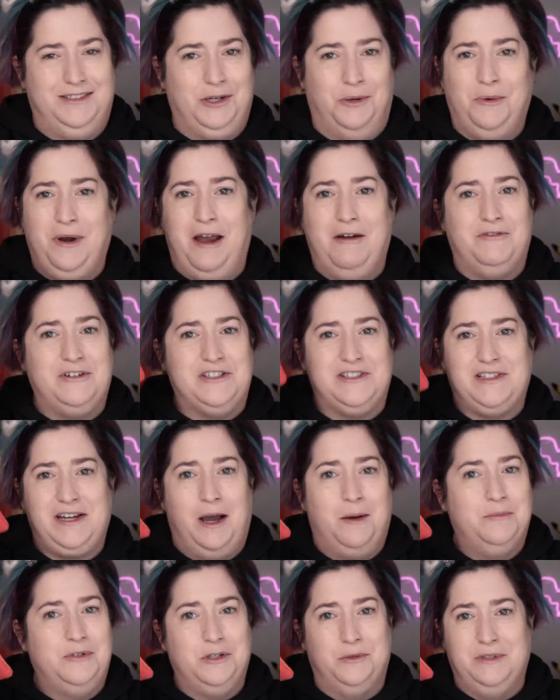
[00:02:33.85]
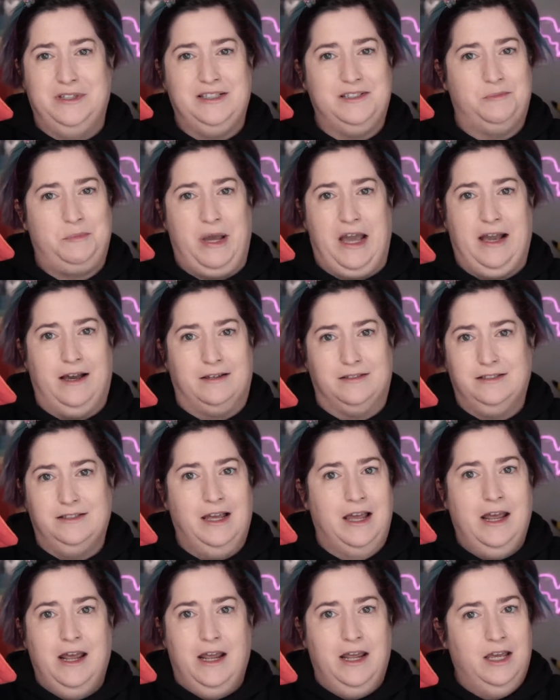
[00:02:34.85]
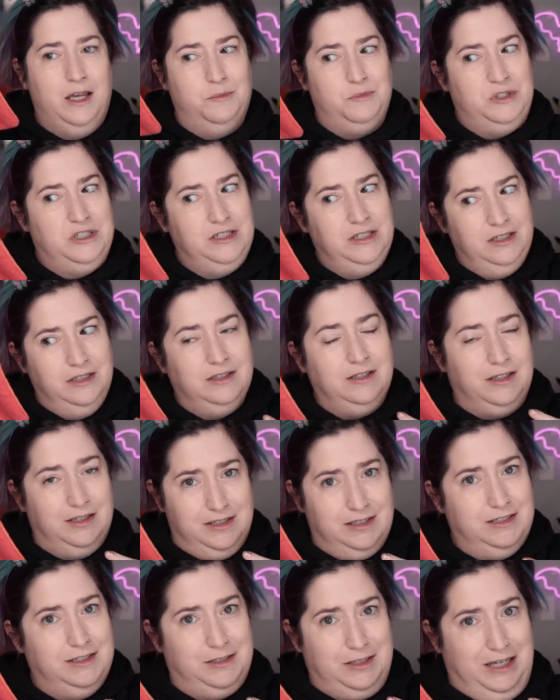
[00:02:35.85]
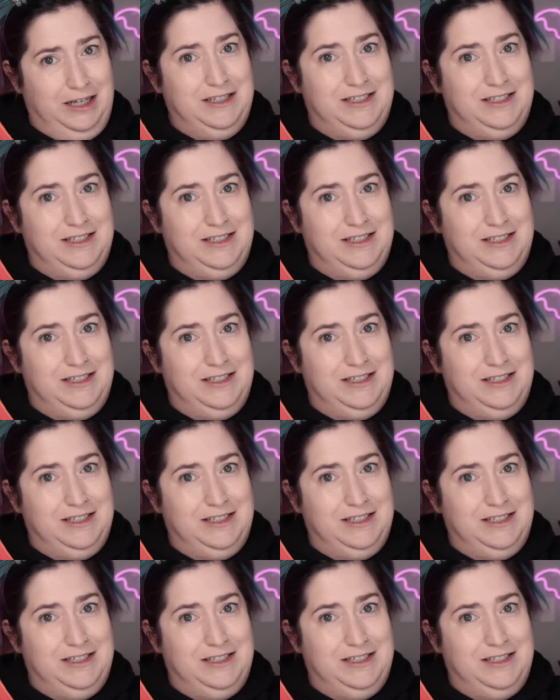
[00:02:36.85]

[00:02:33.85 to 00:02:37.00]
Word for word: don't ever stop doing these bags. Ipsy, this is